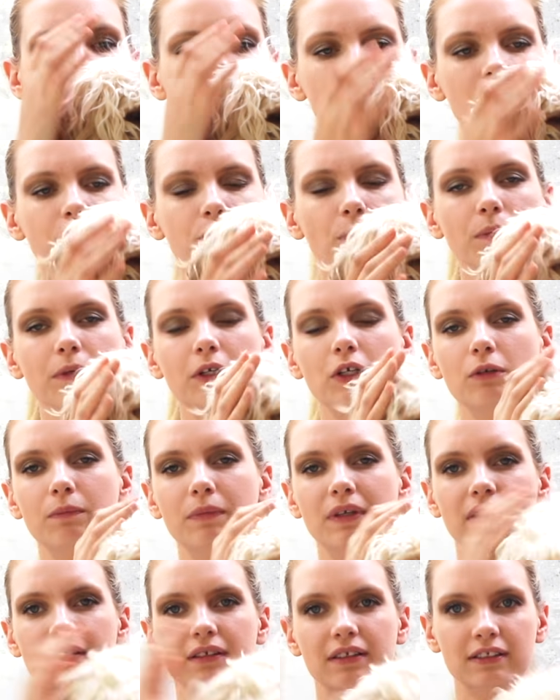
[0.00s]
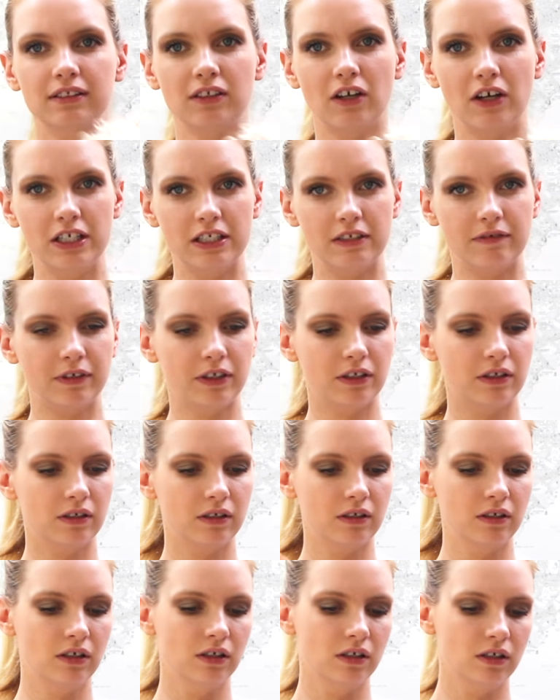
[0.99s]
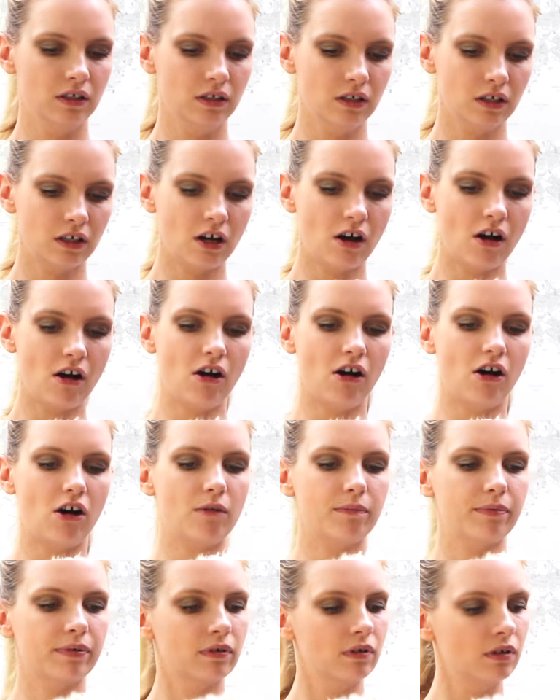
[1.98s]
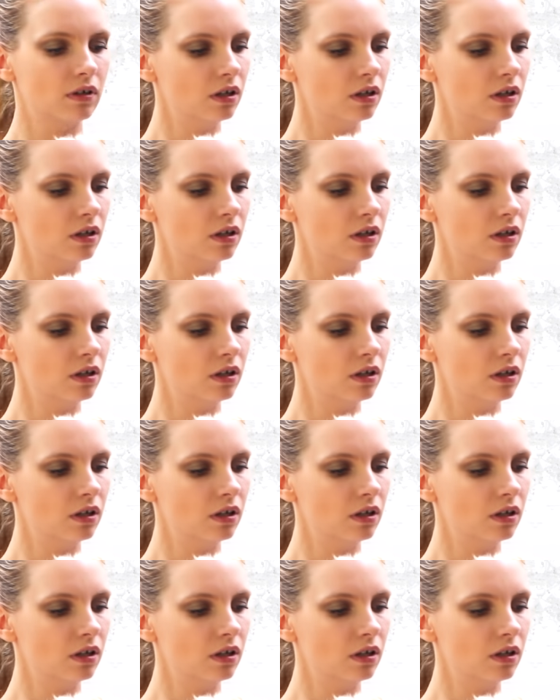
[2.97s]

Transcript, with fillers: it's probably going to be the size of a carp